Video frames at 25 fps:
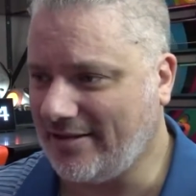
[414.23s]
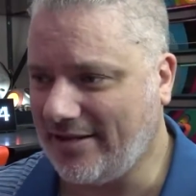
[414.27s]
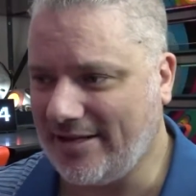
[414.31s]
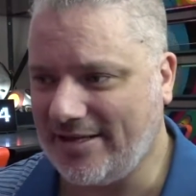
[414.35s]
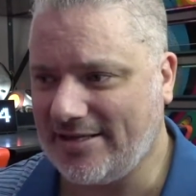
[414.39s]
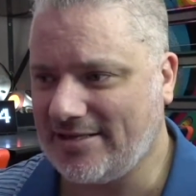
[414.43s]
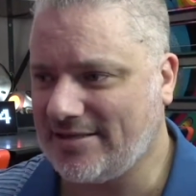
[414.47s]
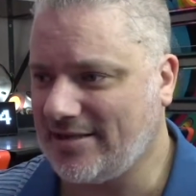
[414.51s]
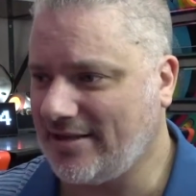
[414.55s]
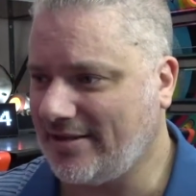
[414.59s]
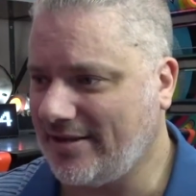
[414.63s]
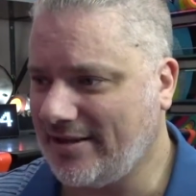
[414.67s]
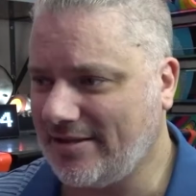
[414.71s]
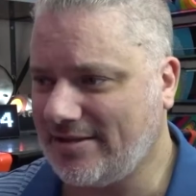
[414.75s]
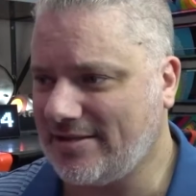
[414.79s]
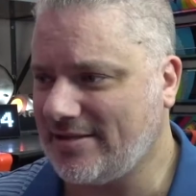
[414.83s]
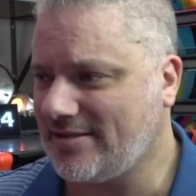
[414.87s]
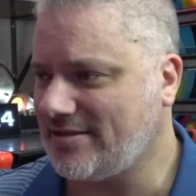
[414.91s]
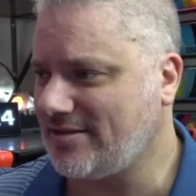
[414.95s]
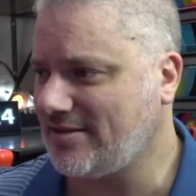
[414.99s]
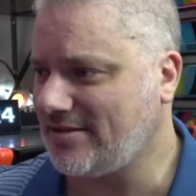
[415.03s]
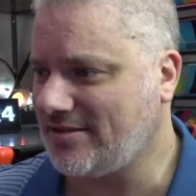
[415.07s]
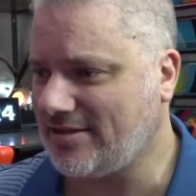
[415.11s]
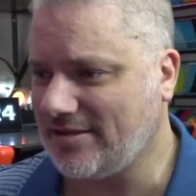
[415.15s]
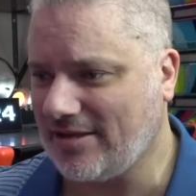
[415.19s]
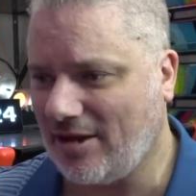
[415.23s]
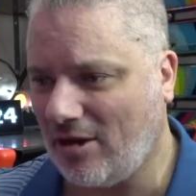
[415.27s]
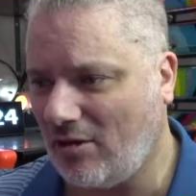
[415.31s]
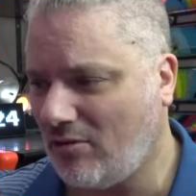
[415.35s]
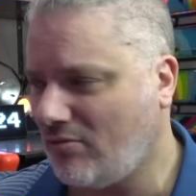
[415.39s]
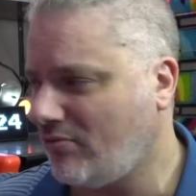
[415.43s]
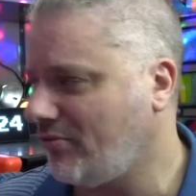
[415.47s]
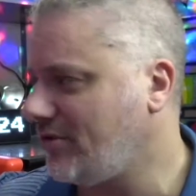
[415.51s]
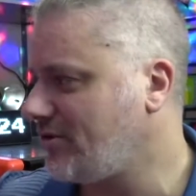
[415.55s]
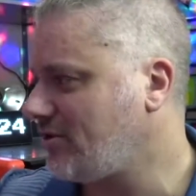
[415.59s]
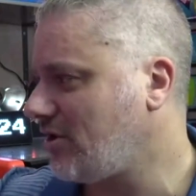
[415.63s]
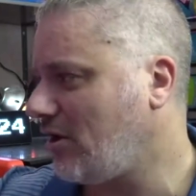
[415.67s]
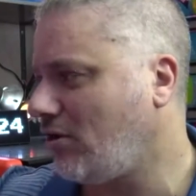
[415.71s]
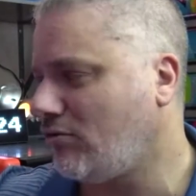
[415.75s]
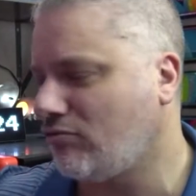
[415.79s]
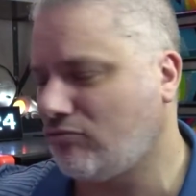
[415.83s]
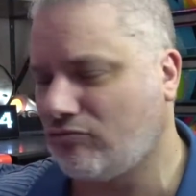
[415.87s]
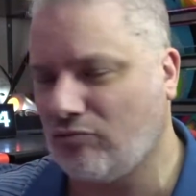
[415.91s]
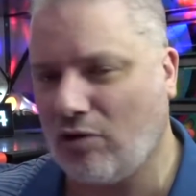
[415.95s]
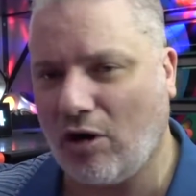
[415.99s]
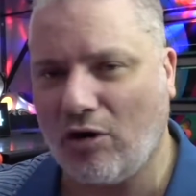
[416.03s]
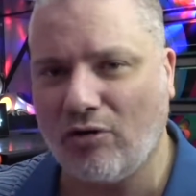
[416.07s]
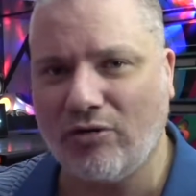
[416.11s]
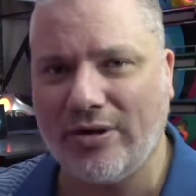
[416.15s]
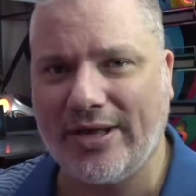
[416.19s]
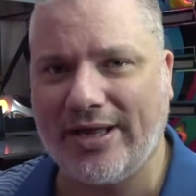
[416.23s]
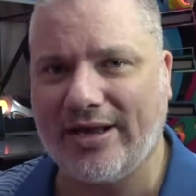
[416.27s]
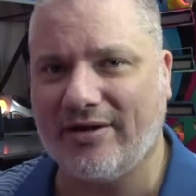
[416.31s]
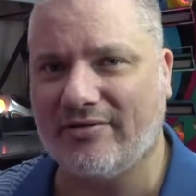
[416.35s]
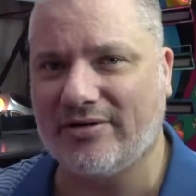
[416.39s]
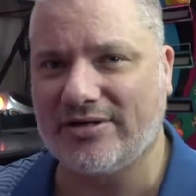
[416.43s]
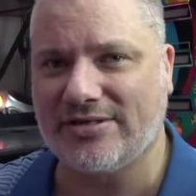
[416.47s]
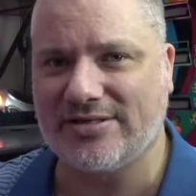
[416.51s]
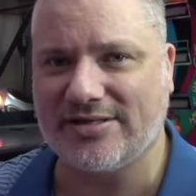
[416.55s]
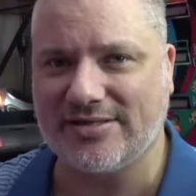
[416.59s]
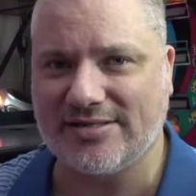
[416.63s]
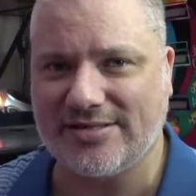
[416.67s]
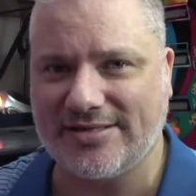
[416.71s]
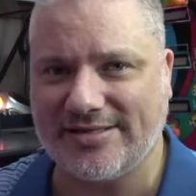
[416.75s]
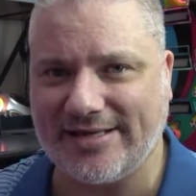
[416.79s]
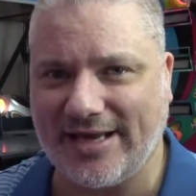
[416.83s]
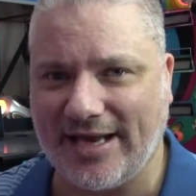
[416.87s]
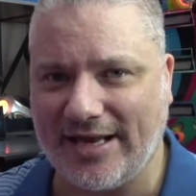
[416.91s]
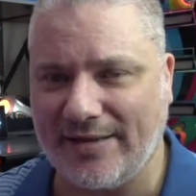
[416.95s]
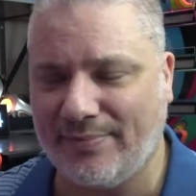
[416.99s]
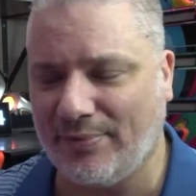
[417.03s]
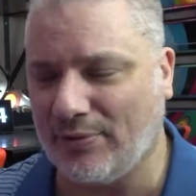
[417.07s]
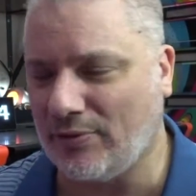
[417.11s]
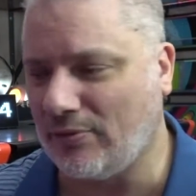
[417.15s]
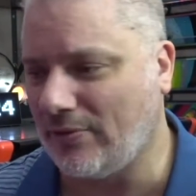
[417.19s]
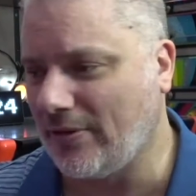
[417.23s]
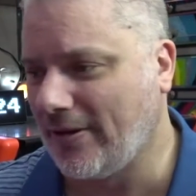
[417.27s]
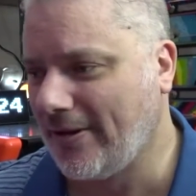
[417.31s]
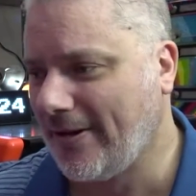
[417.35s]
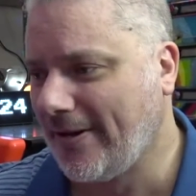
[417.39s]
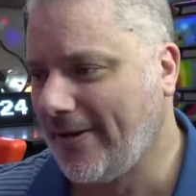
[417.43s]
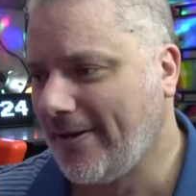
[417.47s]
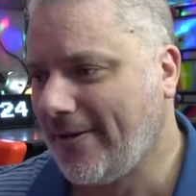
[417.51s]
This is just this whole row here is just staple,